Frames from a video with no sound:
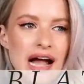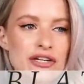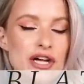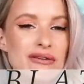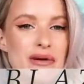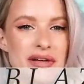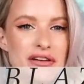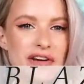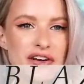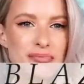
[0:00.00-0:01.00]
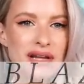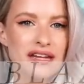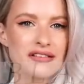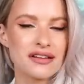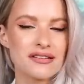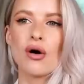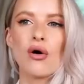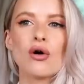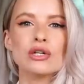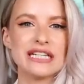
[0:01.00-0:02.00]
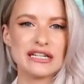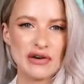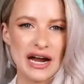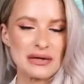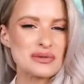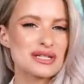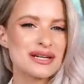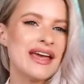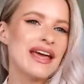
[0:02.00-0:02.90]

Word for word: I know I'm a big fan of blazers all year round.